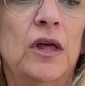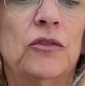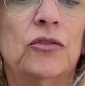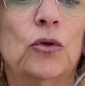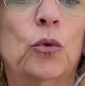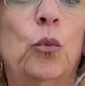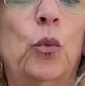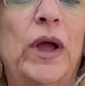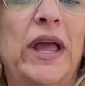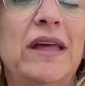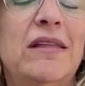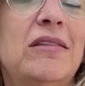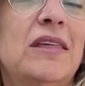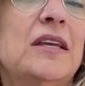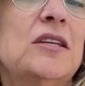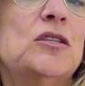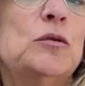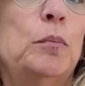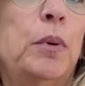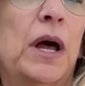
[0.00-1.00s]
the way
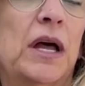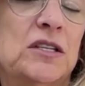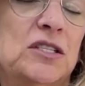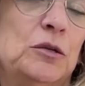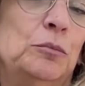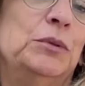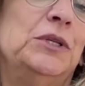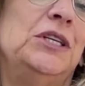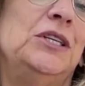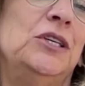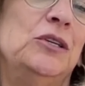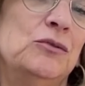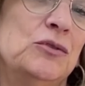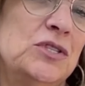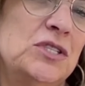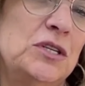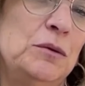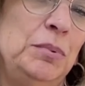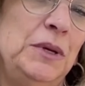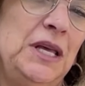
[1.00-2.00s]
things possibly
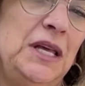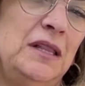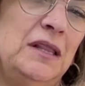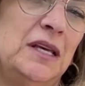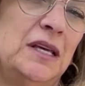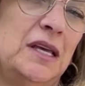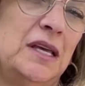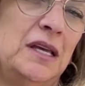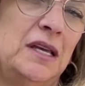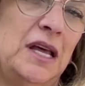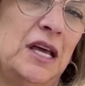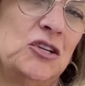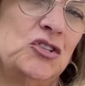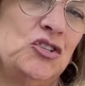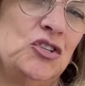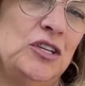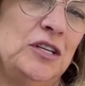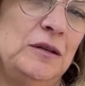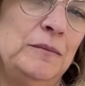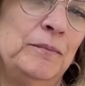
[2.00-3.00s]
used to be in the
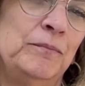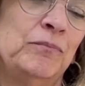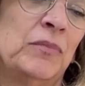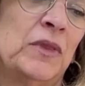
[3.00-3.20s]
connection.